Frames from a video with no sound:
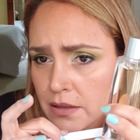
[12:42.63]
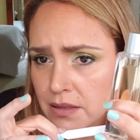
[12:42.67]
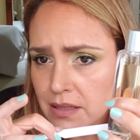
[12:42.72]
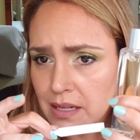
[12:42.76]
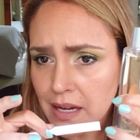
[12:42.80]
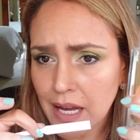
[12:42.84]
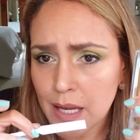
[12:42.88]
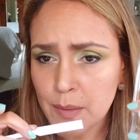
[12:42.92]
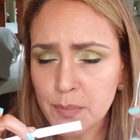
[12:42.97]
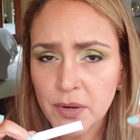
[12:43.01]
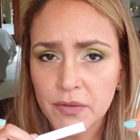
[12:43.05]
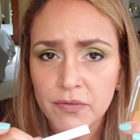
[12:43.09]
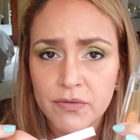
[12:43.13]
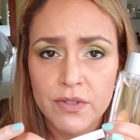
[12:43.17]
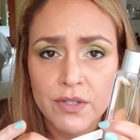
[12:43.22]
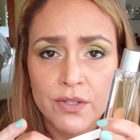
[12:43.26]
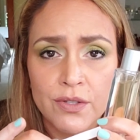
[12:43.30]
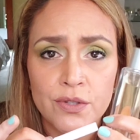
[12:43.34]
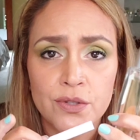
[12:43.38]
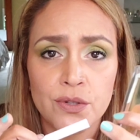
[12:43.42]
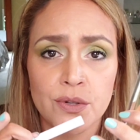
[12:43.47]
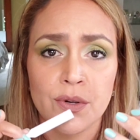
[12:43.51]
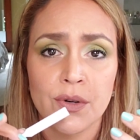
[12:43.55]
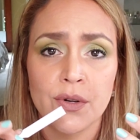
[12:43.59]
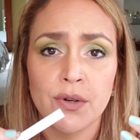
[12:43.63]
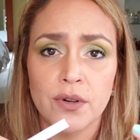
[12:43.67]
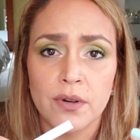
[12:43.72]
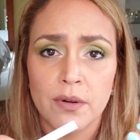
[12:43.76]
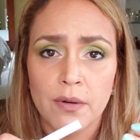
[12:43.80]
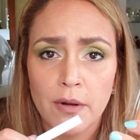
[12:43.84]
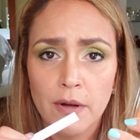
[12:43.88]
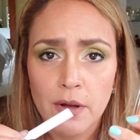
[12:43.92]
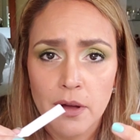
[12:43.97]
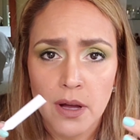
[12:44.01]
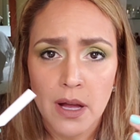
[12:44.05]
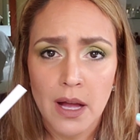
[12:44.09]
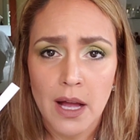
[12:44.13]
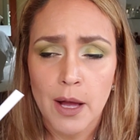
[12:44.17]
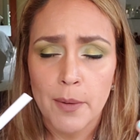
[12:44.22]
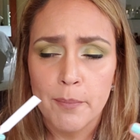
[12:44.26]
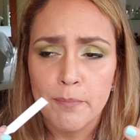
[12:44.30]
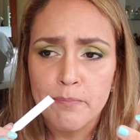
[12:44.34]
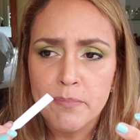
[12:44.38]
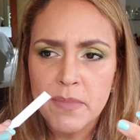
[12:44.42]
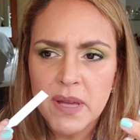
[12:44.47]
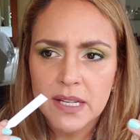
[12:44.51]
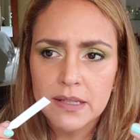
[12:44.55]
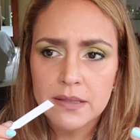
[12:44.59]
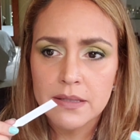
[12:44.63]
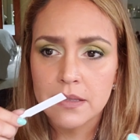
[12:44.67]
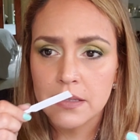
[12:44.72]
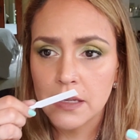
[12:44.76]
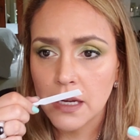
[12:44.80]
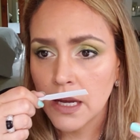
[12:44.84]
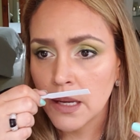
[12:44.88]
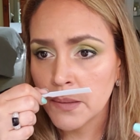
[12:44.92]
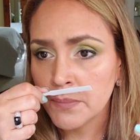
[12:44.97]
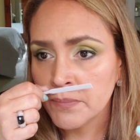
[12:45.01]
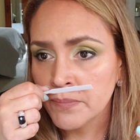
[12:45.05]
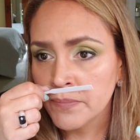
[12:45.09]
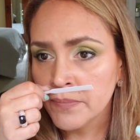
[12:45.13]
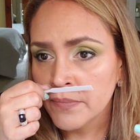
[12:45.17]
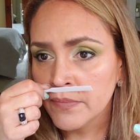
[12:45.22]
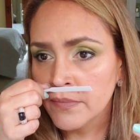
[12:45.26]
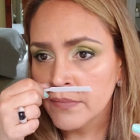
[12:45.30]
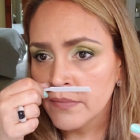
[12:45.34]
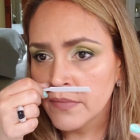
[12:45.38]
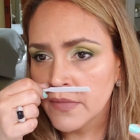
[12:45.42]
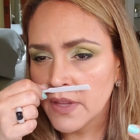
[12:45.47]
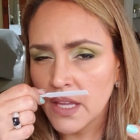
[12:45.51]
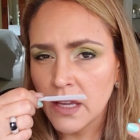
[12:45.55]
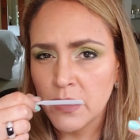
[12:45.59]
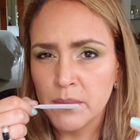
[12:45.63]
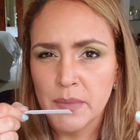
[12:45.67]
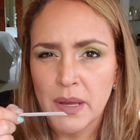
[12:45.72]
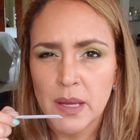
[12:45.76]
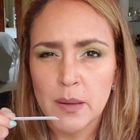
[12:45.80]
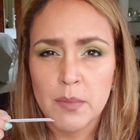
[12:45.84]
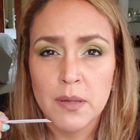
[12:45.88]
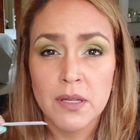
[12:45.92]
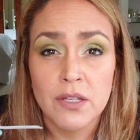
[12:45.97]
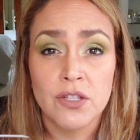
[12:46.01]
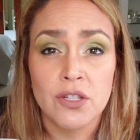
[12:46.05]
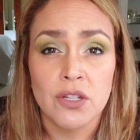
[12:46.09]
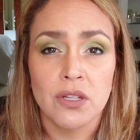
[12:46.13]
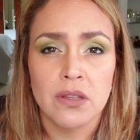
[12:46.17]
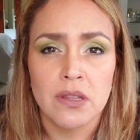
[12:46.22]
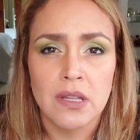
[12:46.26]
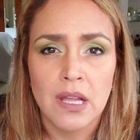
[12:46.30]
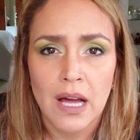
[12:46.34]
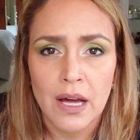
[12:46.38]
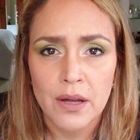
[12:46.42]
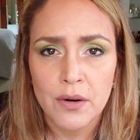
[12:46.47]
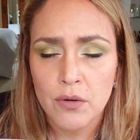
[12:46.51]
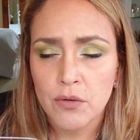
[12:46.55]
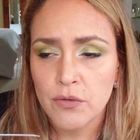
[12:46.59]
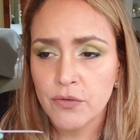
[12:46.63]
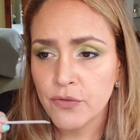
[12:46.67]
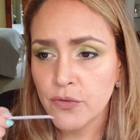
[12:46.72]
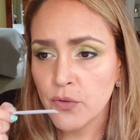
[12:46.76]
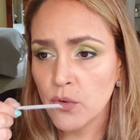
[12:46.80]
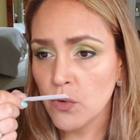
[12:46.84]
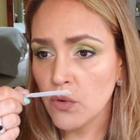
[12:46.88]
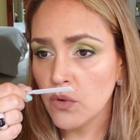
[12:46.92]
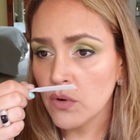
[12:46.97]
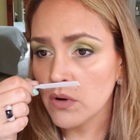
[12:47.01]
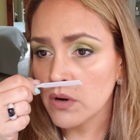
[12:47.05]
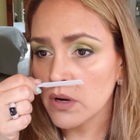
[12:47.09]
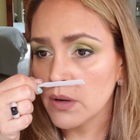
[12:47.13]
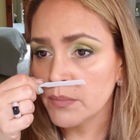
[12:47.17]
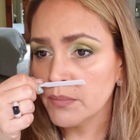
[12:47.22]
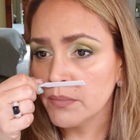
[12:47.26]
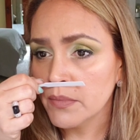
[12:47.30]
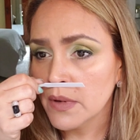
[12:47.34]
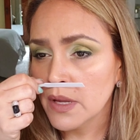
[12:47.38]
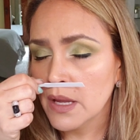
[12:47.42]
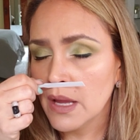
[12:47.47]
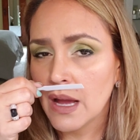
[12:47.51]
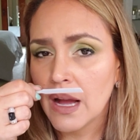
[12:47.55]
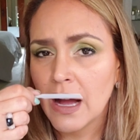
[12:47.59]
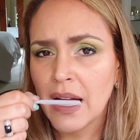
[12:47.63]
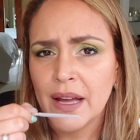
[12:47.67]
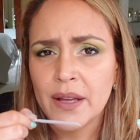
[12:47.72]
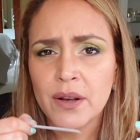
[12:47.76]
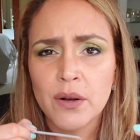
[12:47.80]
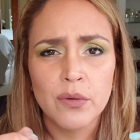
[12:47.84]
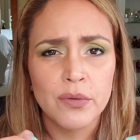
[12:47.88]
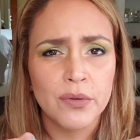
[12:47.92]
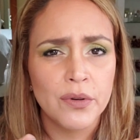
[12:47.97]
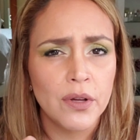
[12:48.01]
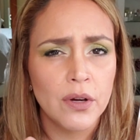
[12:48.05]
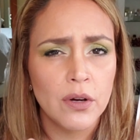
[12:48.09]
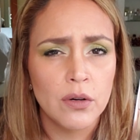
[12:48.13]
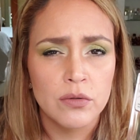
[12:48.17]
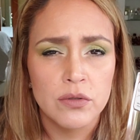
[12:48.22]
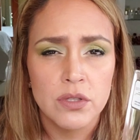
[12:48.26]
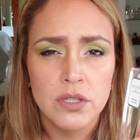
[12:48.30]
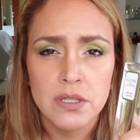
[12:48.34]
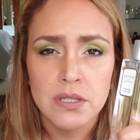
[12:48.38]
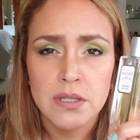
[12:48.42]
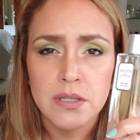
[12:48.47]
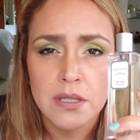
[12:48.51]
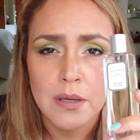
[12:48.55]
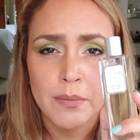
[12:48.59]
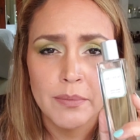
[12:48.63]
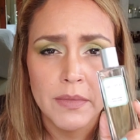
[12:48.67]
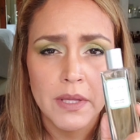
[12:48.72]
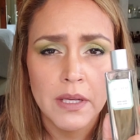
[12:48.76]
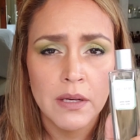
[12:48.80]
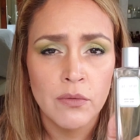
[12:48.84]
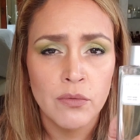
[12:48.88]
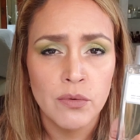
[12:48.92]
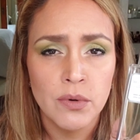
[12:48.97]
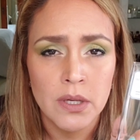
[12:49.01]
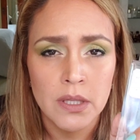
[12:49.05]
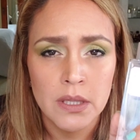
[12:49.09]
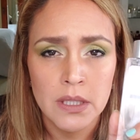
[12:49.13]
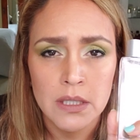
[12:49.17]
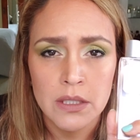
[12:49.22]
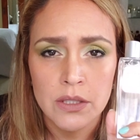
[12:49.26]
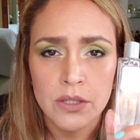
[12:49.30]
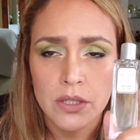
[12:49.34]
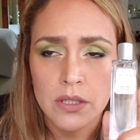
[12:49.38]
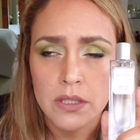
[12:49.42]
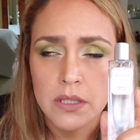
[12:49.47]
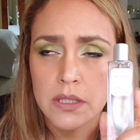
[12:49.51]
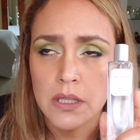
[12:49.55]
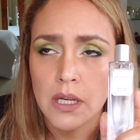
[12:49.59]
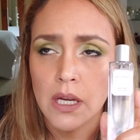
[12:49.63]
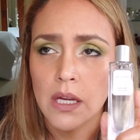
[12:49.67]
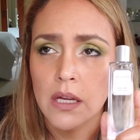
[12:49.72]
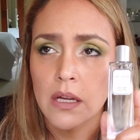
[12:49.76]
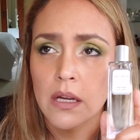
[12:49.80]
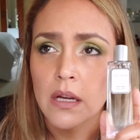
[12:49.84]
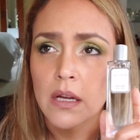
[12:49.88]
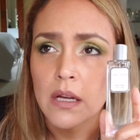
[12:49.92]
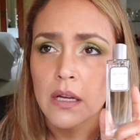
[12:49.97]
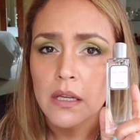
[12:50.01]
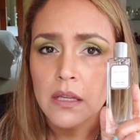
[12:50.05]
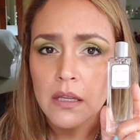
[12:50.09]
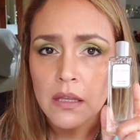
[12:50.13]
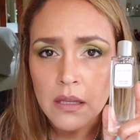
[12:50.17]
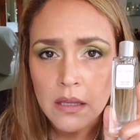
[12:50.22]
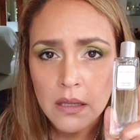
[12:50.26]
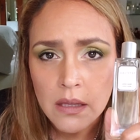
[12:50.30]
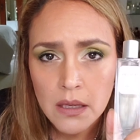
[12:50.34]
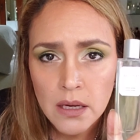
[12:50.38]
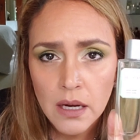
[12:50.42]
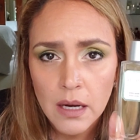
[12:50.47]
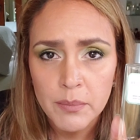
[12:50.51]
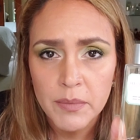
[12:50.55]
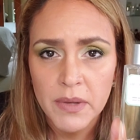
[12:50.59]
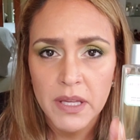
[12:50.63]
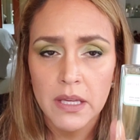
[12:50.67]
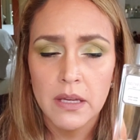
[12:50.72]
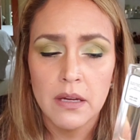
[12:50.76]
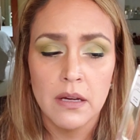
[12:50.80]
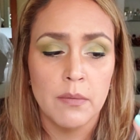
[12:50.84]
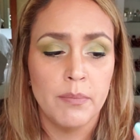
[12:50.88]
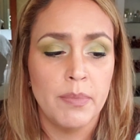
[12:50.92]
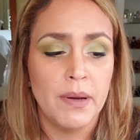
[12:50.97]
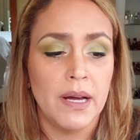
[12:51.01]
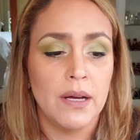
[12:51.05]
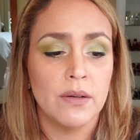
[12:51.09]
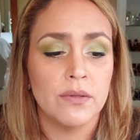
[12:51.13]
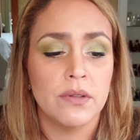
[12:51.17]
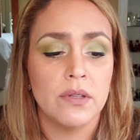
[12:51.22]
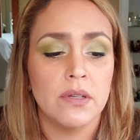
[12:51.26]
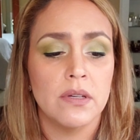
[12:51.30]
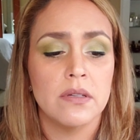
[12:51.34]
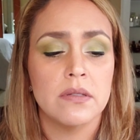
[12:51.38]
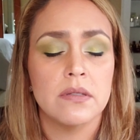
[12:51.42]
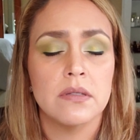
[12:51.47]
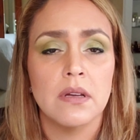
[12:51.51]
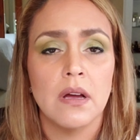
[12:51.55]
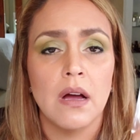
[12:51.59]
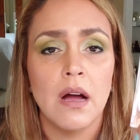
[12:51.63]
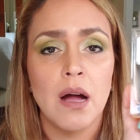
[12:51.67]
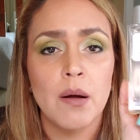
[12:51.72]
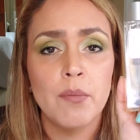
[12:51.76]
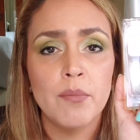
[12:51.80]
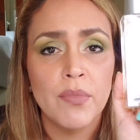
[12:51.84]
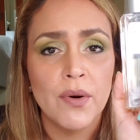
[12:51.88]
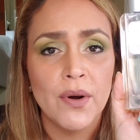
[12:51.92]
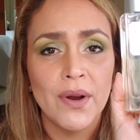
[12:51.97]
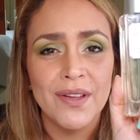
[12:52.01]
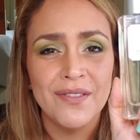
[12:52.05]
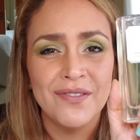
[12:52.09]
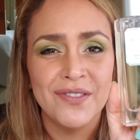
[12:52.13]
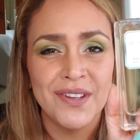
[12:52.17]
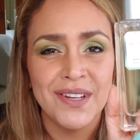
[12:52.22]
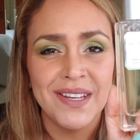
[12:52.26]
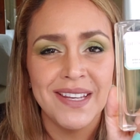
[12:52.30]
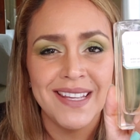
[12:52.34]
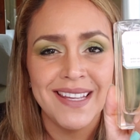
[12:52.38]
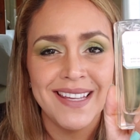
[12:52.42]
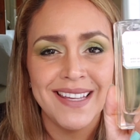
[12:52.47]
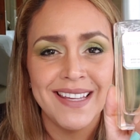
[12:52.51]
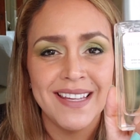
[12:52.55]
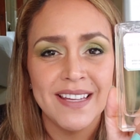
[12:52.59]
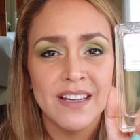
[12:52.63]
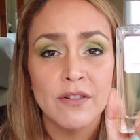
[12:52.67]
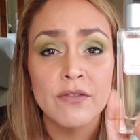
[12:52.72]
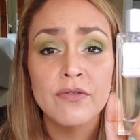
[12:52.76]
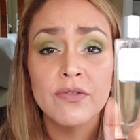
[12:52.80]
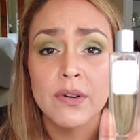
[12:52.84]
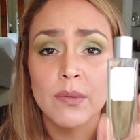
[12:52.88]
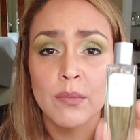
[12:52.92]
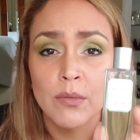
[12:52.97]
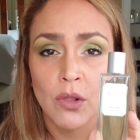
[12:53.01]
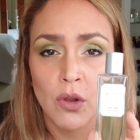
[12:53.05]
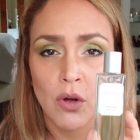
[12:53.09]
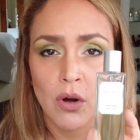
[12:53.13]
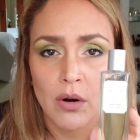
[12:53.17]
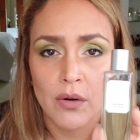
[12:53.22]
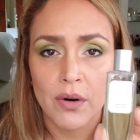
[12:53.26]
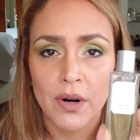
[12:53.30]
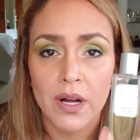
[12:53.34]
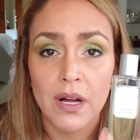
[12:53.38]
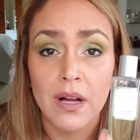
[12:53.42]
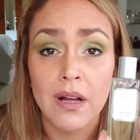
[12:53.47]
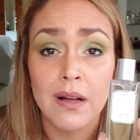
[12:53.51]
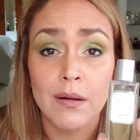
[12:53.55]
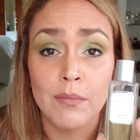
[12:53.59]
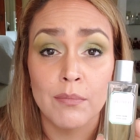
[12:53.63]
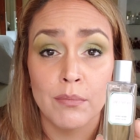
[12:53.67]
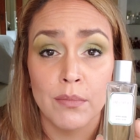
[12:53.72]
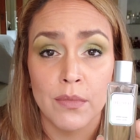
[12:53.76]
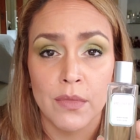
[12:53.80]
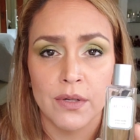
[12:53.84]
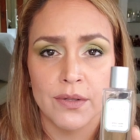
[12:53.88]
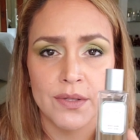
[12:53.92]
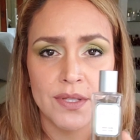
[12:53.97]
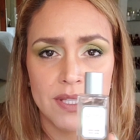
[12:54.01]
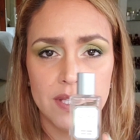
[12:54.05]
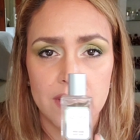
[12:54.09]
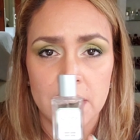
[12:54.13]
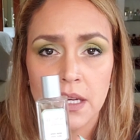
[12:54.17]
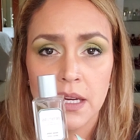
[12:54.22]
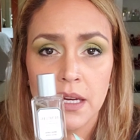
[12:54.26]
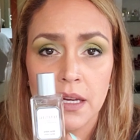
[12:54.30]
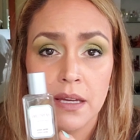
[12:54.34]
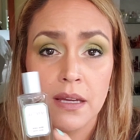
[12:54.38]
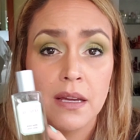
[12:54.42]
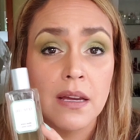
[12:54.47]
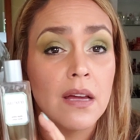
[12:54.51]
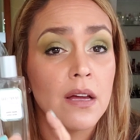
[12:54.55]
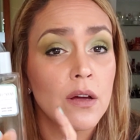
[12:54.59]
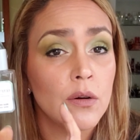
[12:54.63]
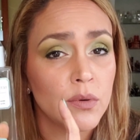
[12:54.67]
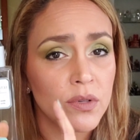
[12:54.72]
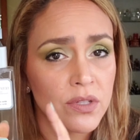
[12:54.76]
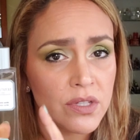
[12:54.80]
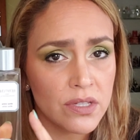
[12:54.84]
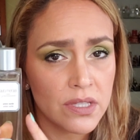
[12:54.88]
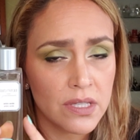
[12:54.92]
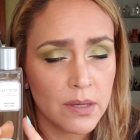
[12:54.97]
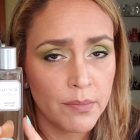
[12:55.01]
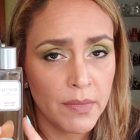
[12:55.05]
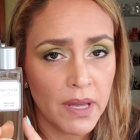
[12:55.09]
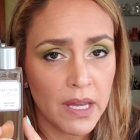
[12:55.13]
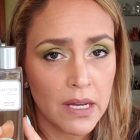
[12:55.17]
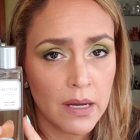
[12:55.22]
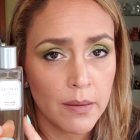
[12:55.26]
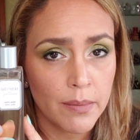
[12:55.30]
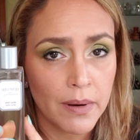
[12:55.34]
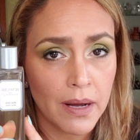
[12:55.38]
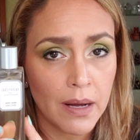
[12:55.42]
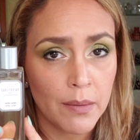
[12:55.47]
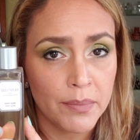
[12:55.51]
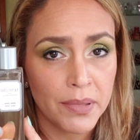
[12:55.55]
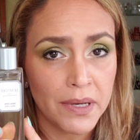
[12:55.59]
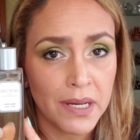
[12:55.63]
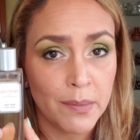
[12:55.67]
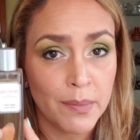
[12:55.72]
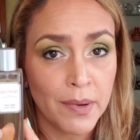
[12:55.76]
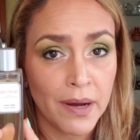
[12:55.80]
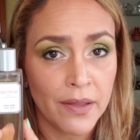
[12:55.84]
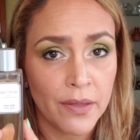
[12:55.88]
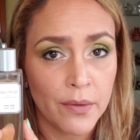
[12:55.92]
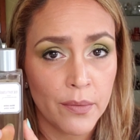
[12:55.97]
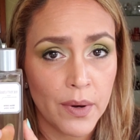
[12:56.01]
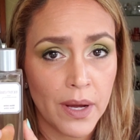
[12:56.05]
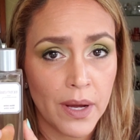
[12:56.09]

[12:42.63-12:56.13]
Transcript: type of dessert uh, mixed up in maybe gelato form. I don't know, just something really just like yummy about this. Ambre Vanille from Laura Mercier, which is a makeup company, by the